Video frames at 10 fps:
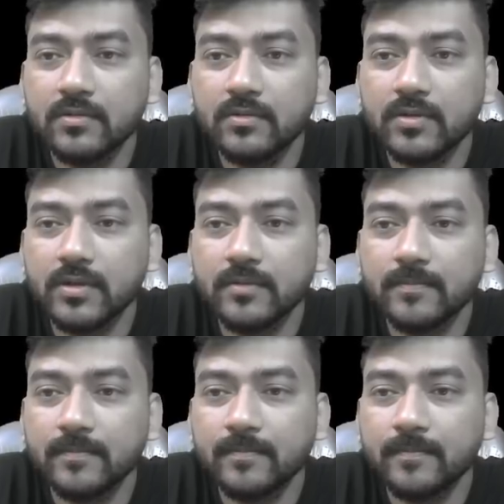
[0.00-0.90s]
Okay,
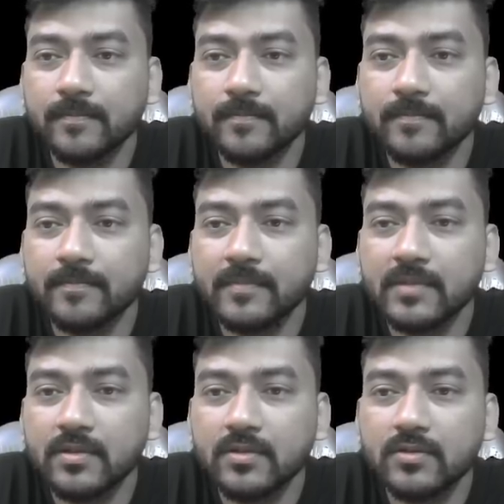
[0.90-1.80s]

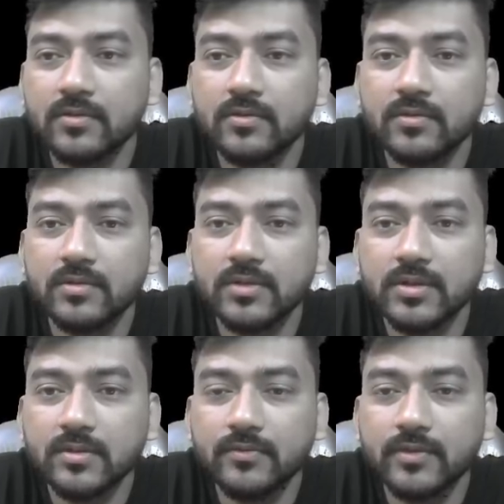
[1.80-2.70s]
so this
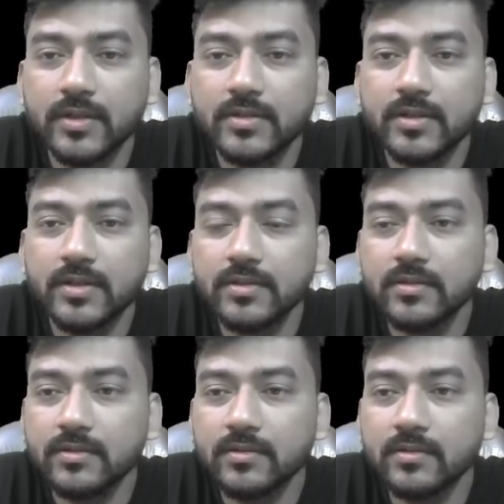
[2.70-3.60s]
is the Fourier series